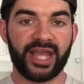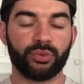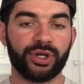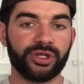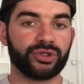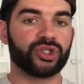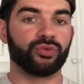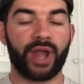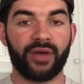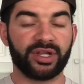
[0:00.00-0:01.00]
And when you're
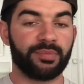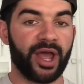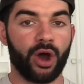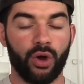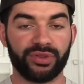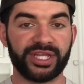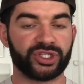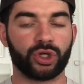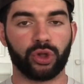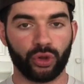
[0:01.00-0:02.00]
surrounded by all
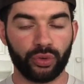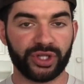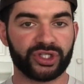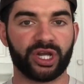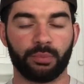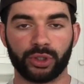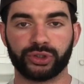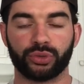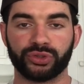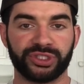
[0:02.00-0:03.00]
these clueless
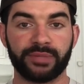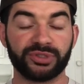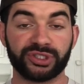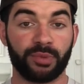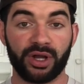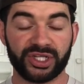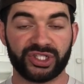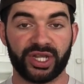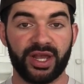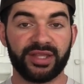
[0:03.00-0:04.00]
commercial gym
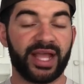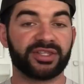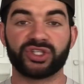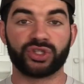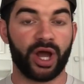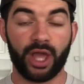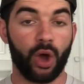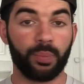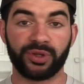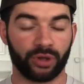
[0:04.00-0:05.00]
schmucks, that does not
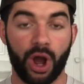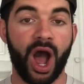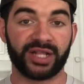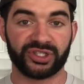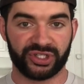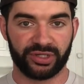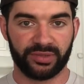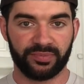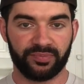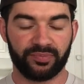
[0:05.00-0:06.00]
help your odds,
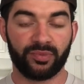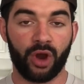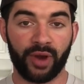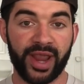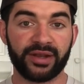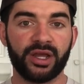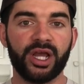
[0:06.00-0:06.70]
all right?